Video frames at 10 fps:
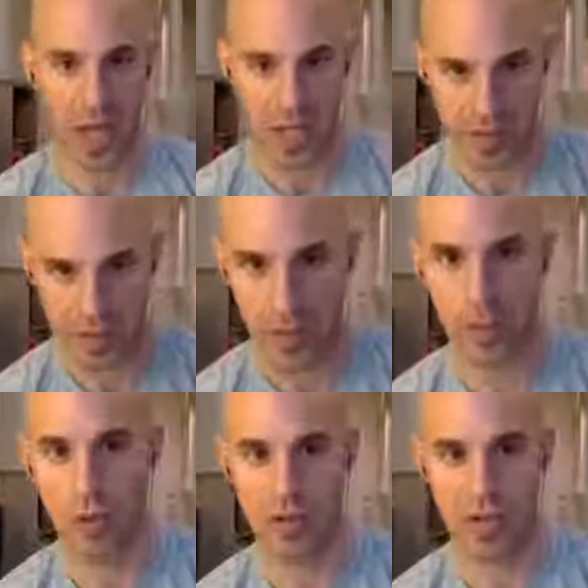and some
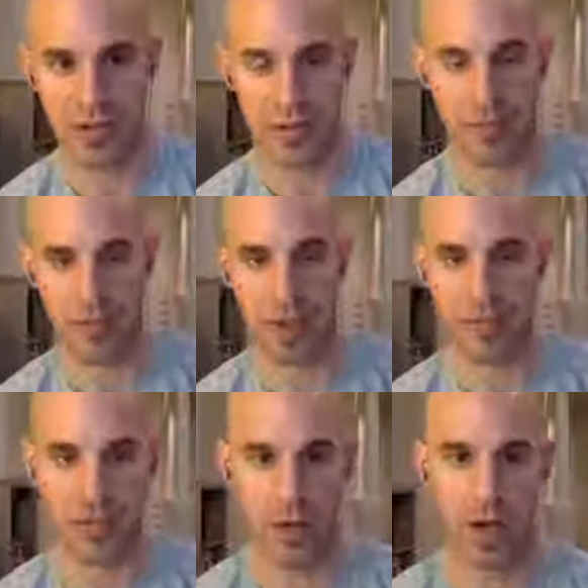emojis, some
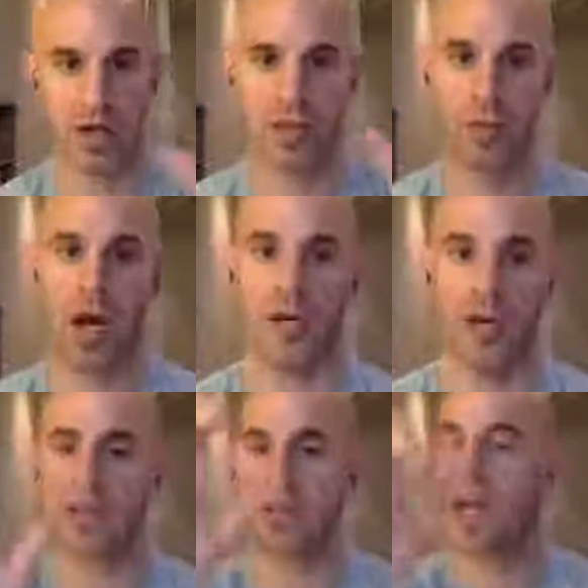thumbs, some hearts, some wow
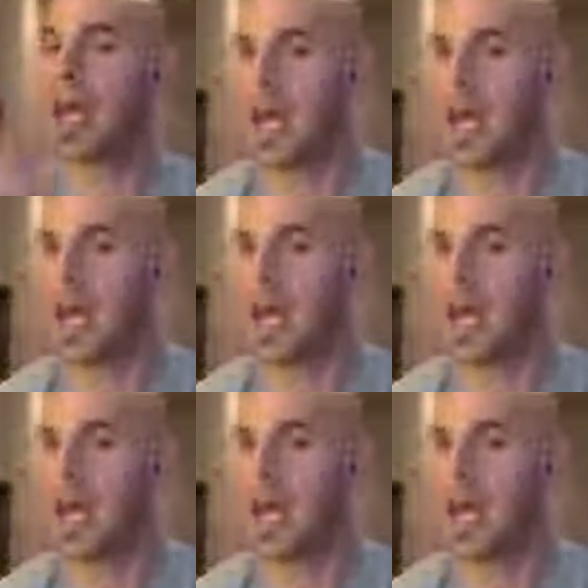faces.